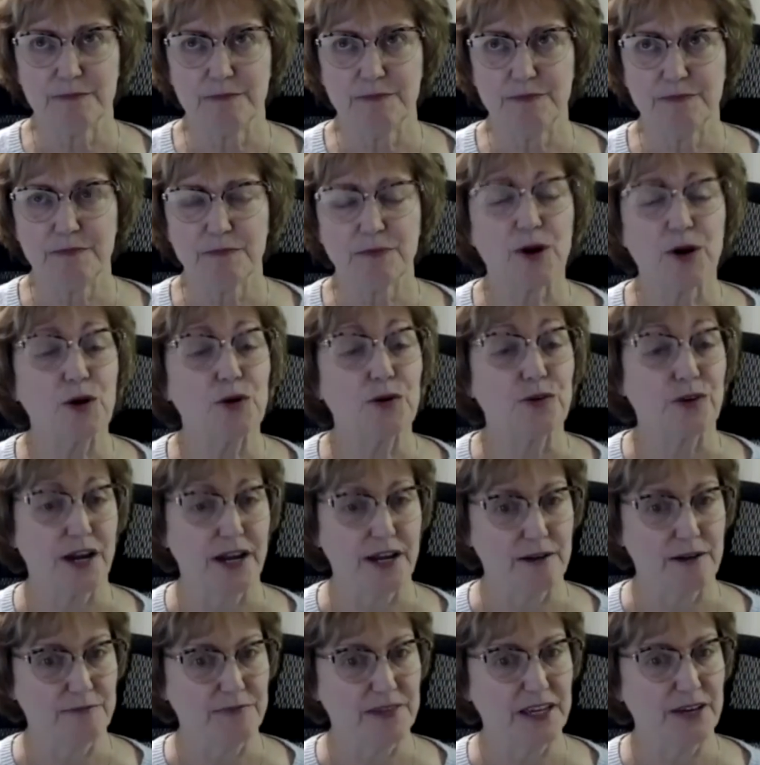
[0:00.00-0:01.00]

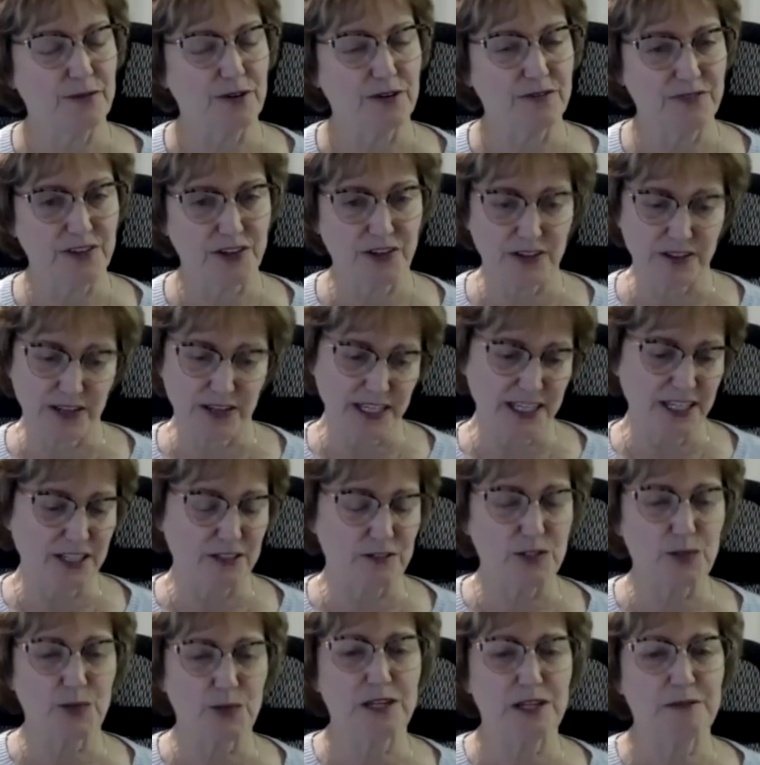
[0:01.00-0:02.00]
program. They were very like,
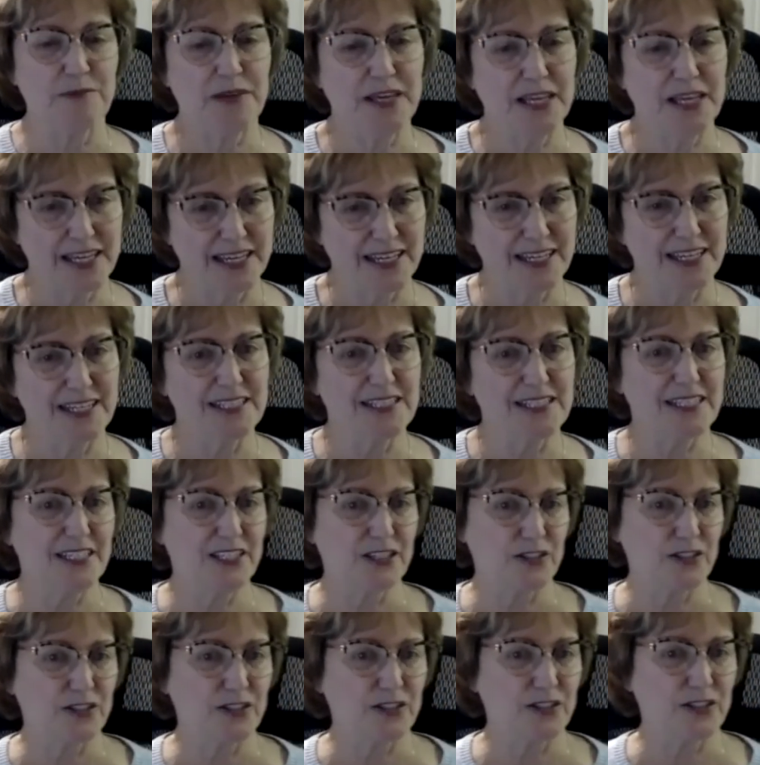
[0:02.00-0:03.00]
here's when it begins and
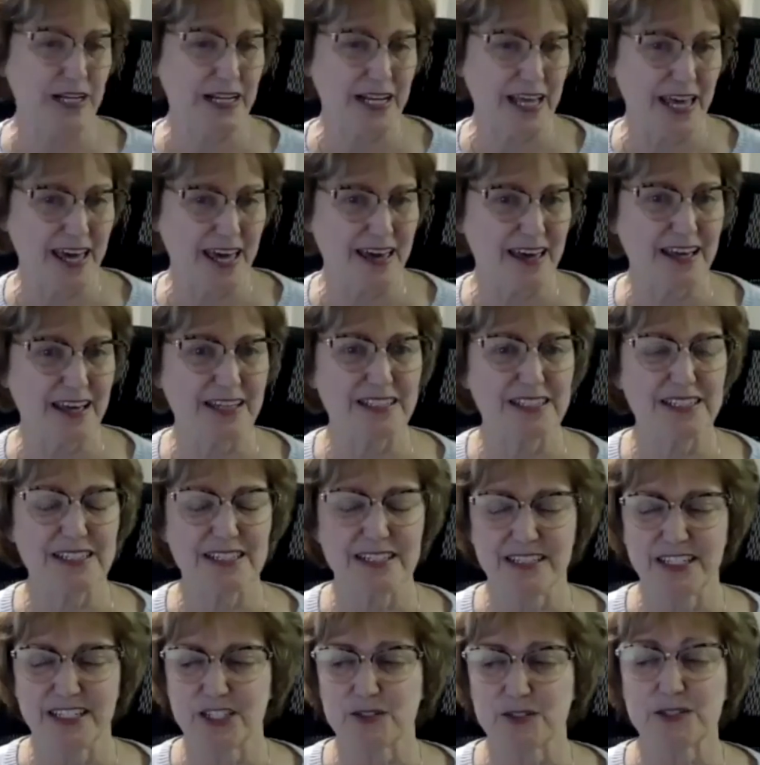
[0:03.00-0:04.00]
here's when it ends.
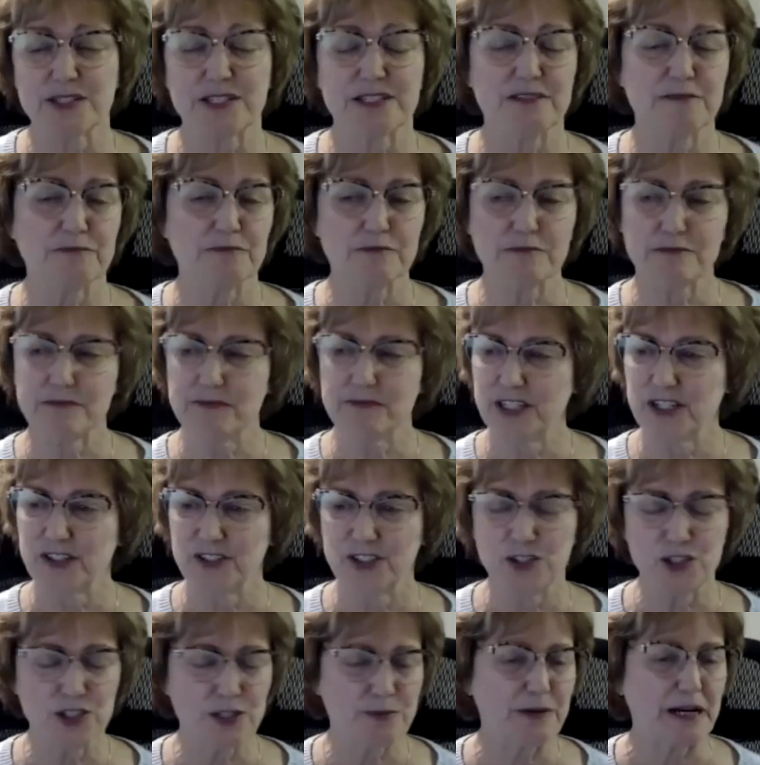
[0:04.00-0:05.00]
And here's some,
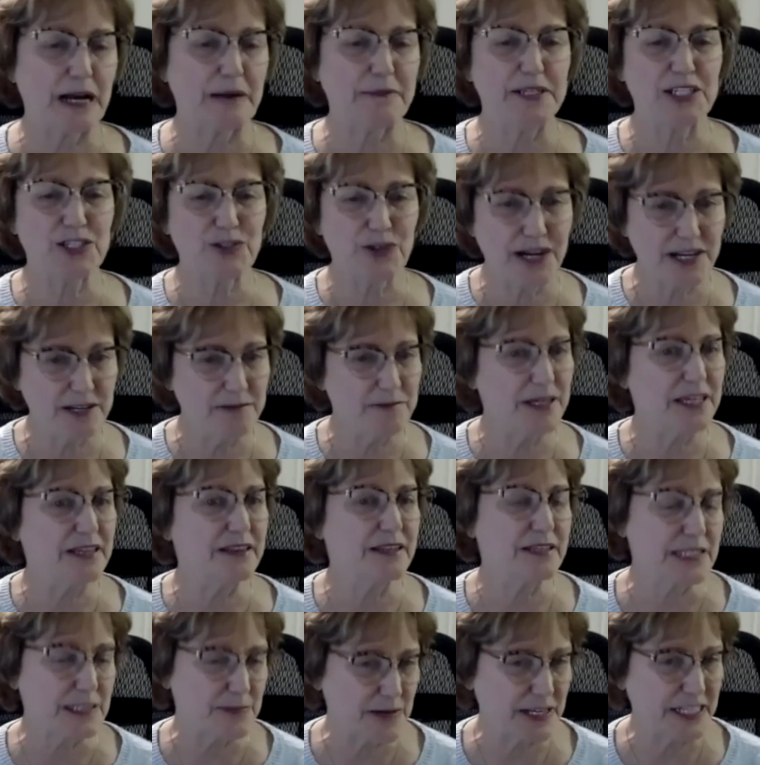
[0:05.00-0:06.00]
you should probably try to meet
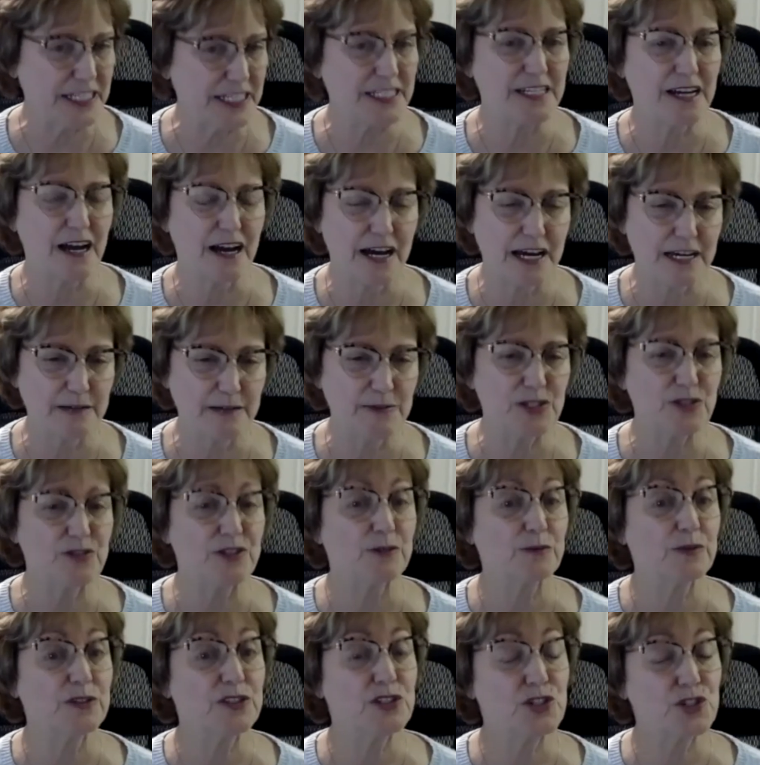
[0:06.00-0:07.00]
this many times. So there
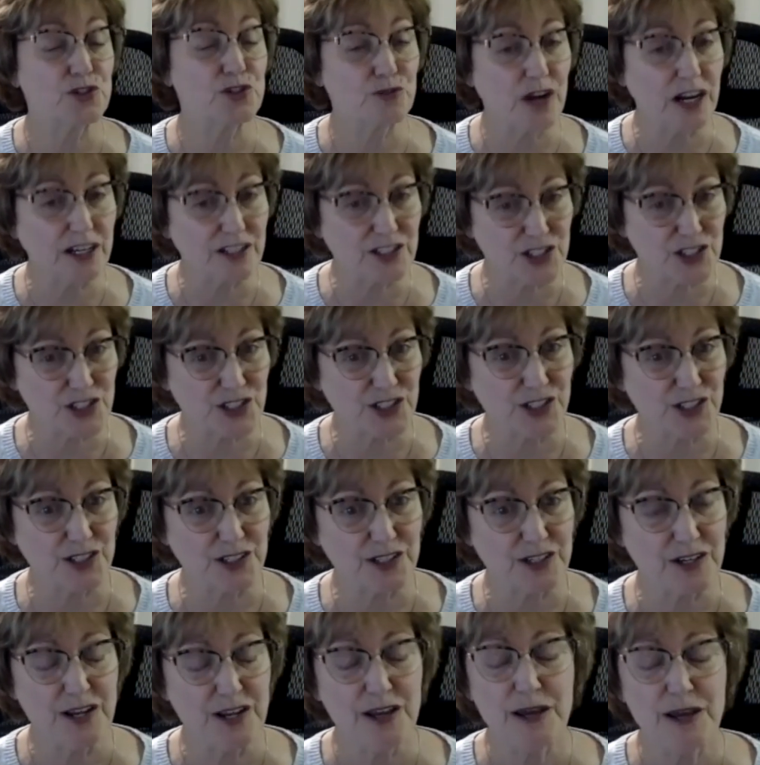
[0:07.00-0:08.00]
was
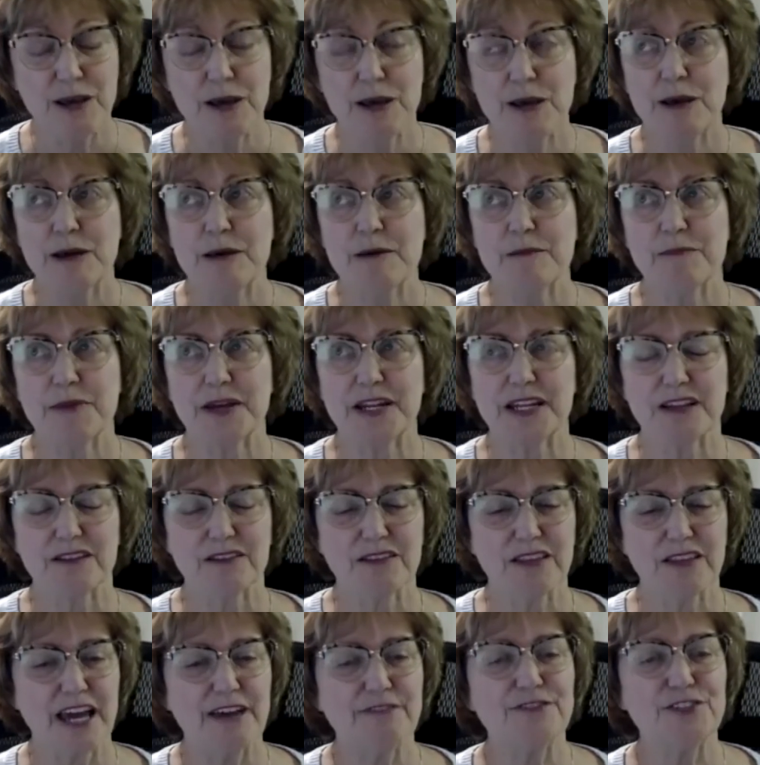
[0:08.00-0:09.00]
structure, but it
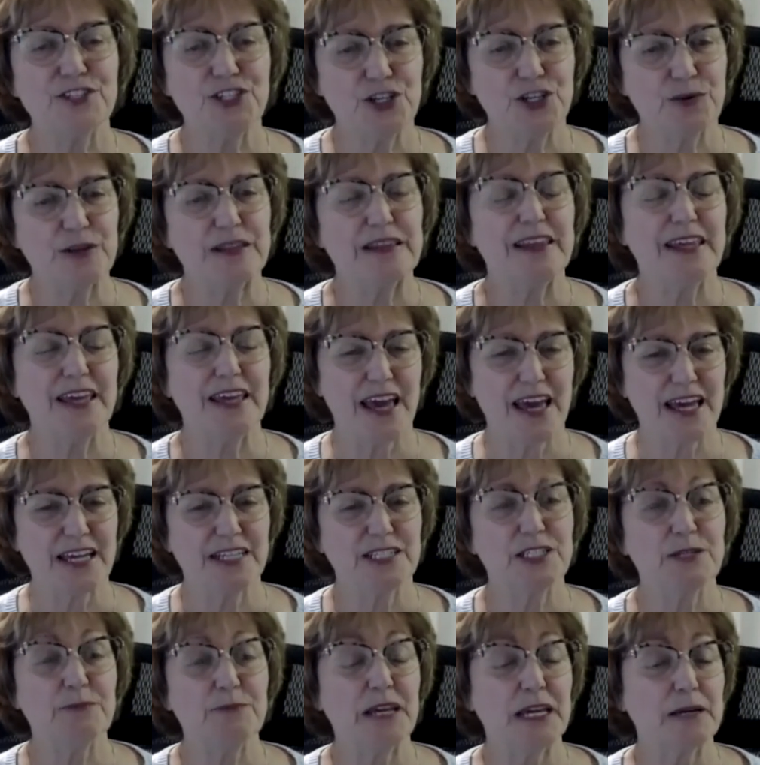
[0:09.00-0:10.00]
left you at the end
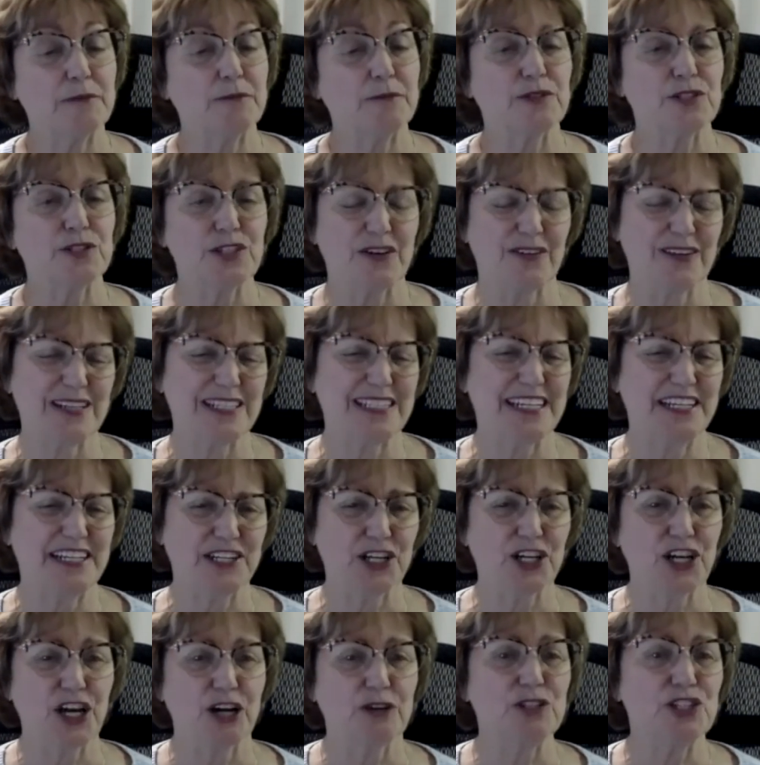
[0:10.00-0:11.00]
to be able to, I say
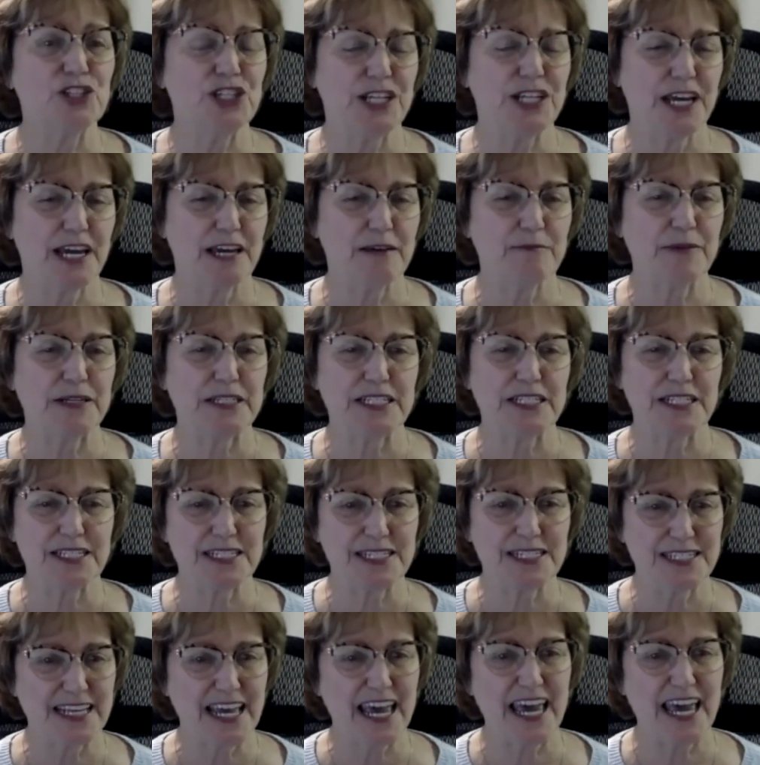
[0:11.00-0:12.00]
negotiate, but to
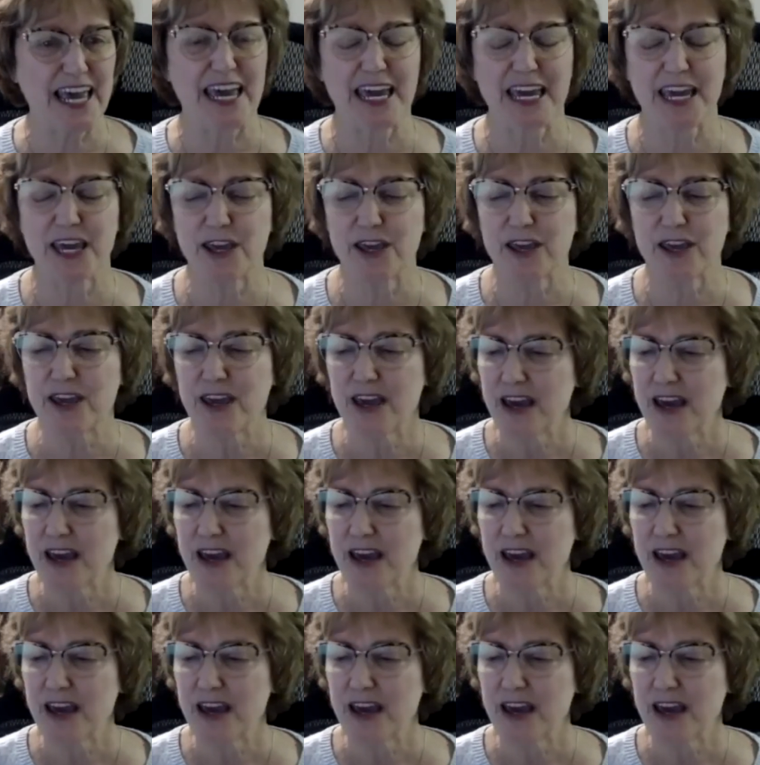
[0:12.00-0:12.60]
say,